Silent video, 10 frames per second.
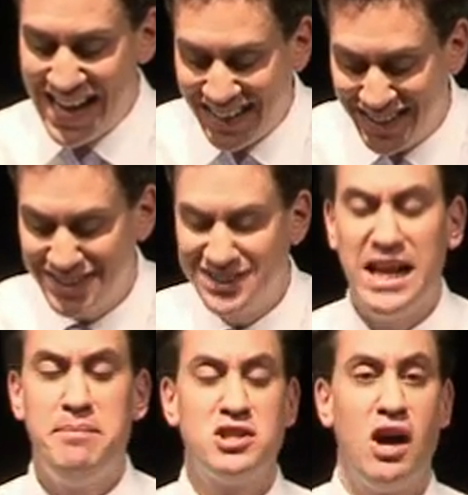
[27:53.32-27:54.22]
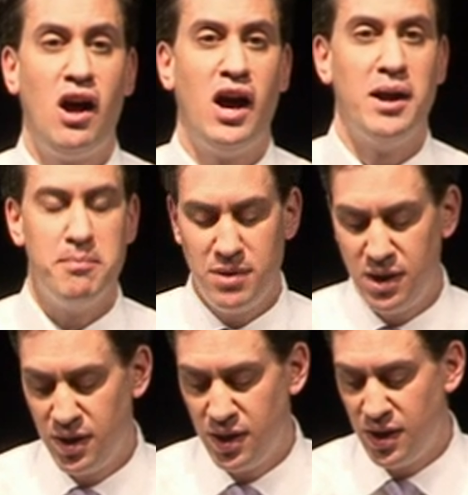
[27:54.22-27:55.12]
And at the same time,
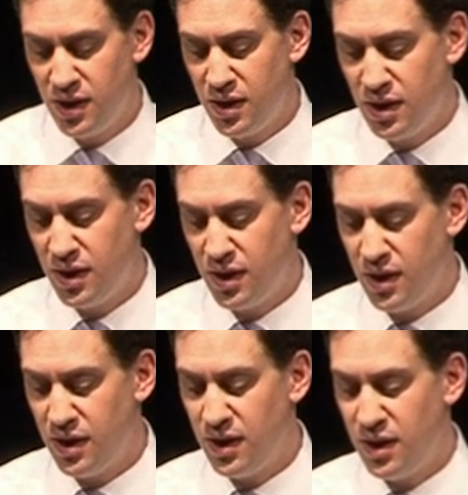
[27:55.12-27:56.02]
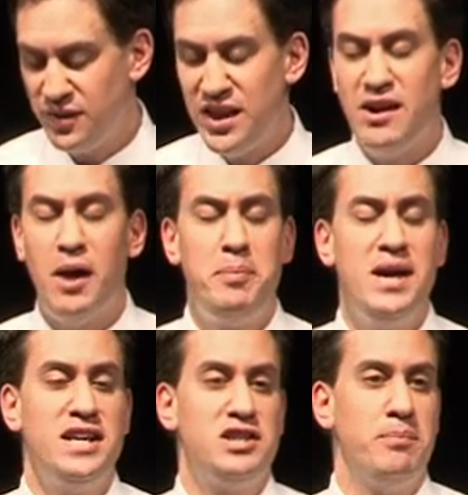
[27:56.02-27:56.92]
there
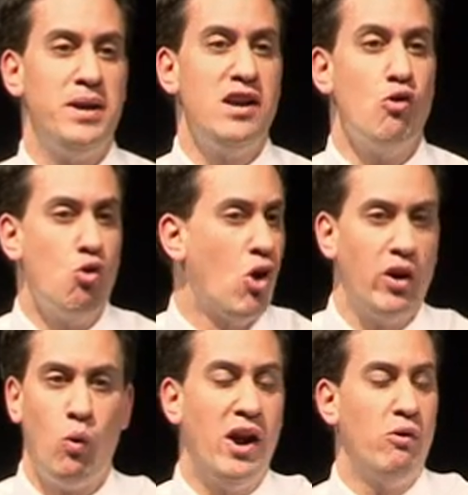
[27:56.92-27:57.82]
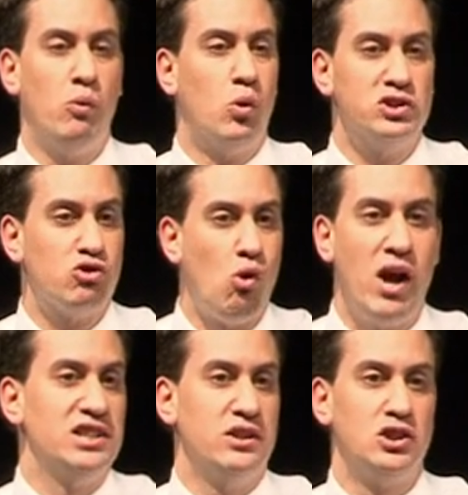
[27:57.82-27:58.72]
appear to be runaway rewards
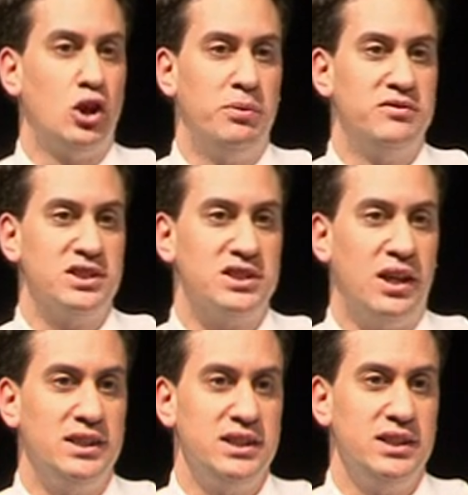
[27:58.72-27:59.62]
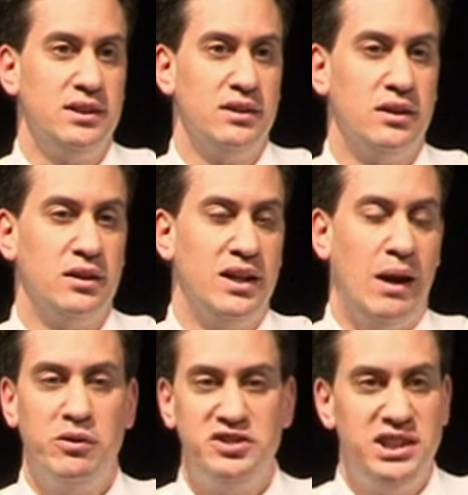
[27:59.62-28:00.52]
right at the top of society. And
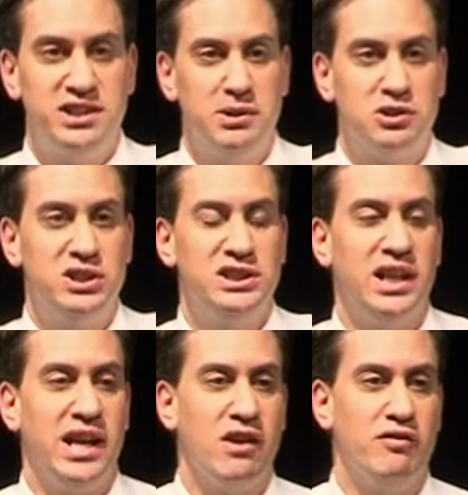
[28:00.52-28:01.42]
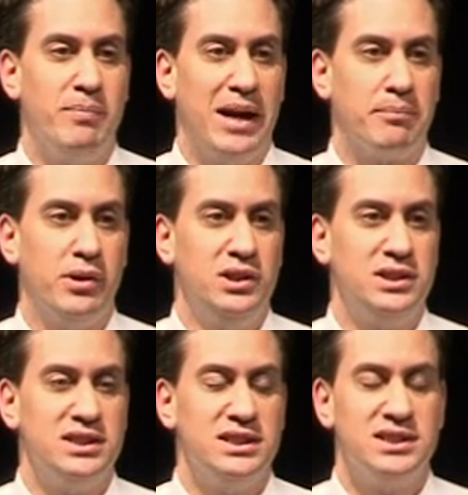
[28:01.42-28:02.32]
we've seen this most recently over bank
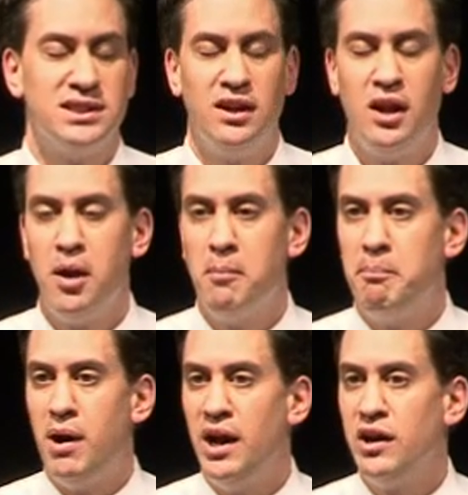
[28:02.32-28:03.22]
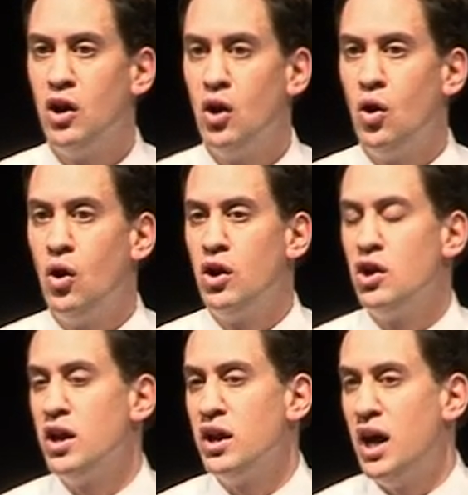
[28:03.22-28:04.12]
bonuses, but
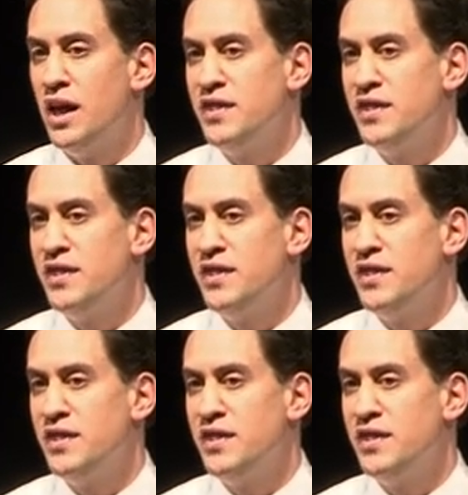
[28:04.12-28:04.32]
I